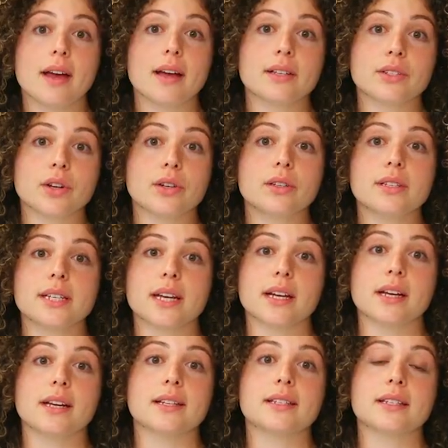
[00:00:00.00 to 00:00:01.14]
External
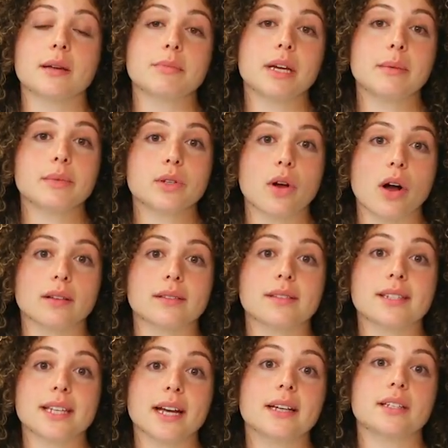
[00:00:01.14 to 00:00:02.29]
data is sometimes called
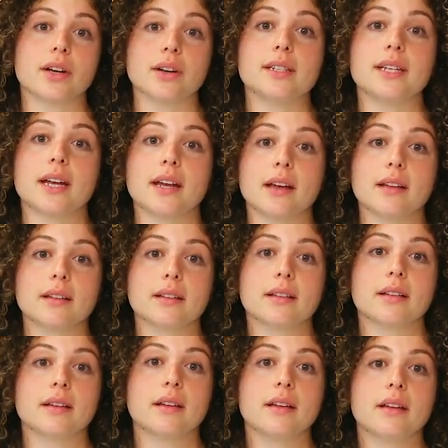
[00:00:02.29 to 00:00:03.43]
secondary data.
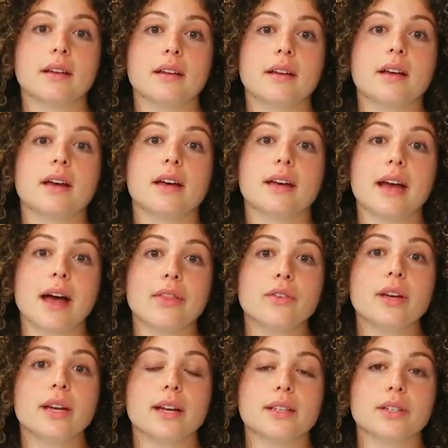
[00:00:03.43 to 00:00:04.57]

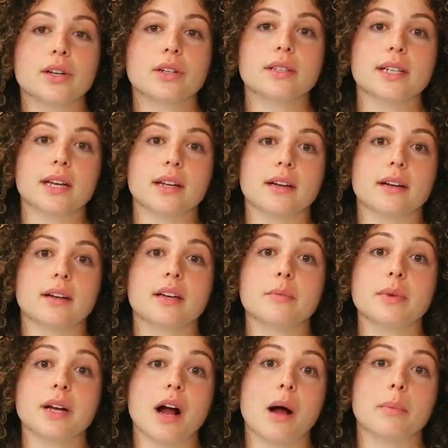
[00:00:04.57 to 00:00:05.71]
Gathering internal data can
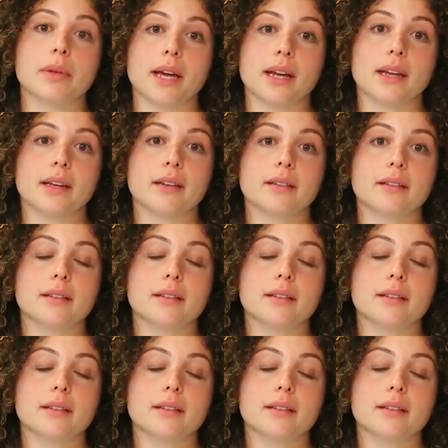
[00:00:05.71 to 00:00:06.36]
be complicated.